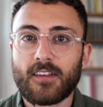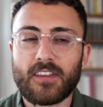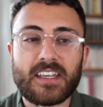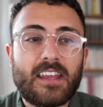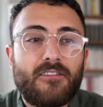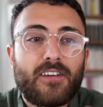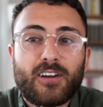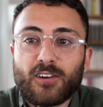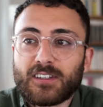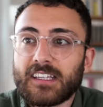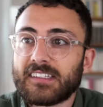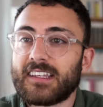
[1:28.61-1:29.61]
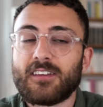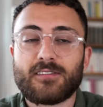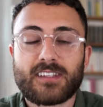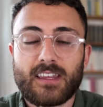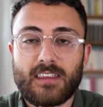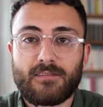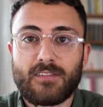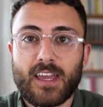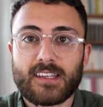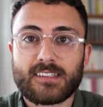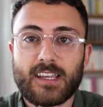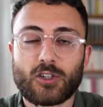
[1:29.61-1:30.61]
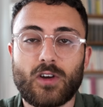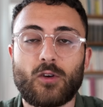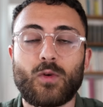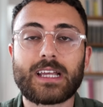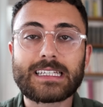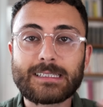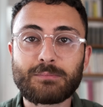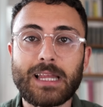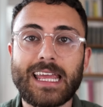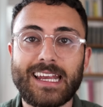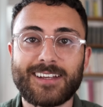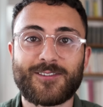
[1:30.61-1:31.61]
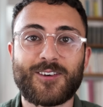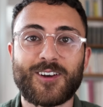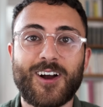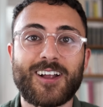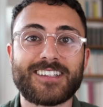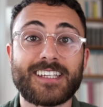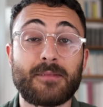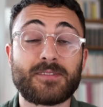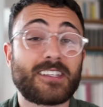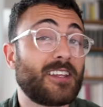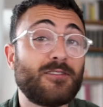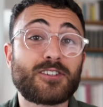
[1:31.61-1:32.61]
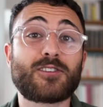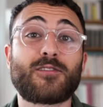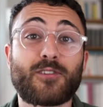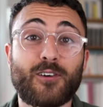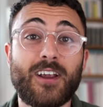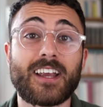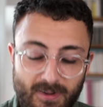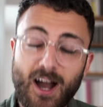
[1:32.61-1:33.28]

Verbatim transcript: The difficulties that you suddenly face in trying to explain certain concepts that you just took for granted.